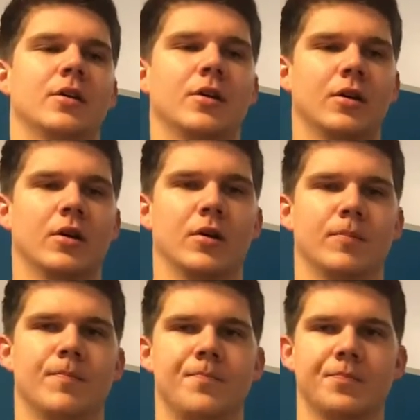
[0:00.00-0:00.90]
And
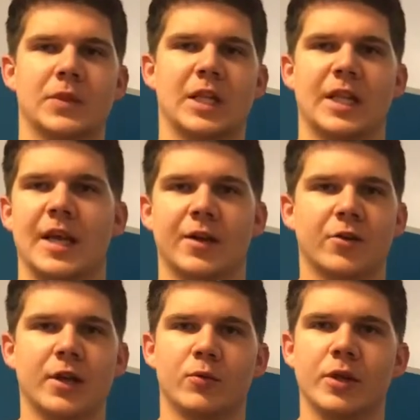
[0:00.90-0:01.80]
they had
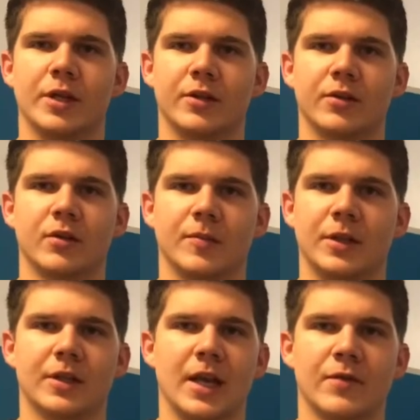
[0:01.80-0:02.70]
great wins.
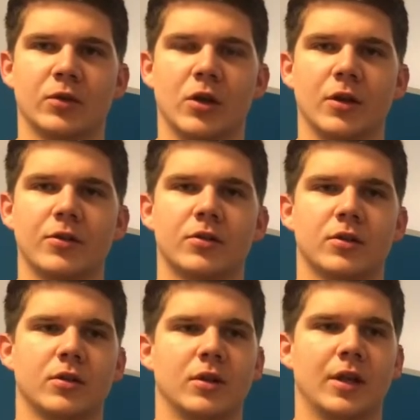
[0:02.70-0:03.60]
They haven't lost,
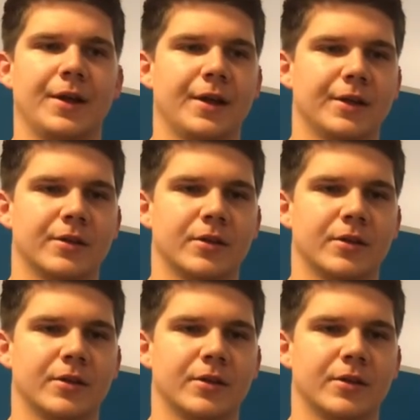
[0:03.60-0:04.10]
and